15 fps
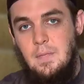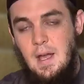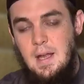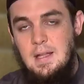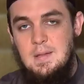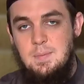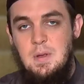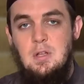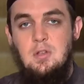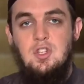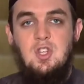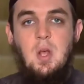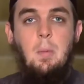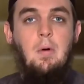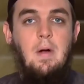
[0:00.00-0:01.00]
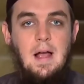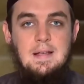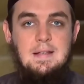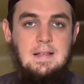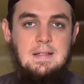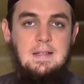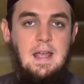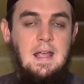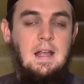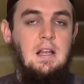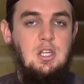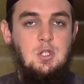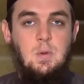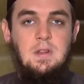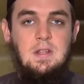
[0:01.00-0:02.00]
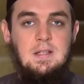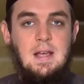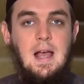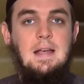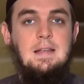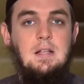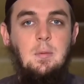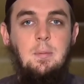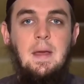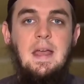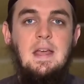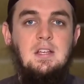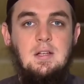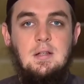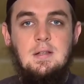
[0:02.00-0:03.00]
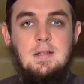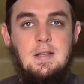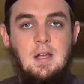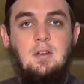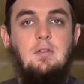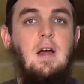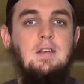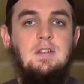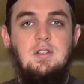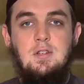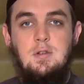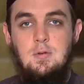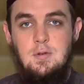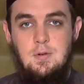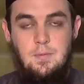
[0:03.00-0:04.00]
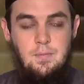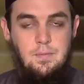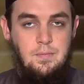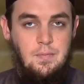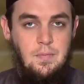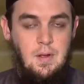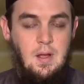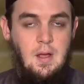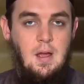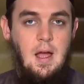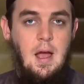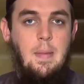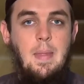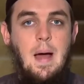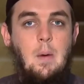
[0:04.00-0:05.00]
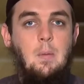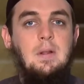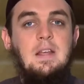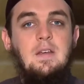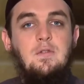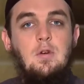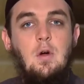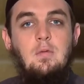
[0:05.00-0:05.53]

And it's been summarized into English with the title Patience and Gratitude. And that will give you a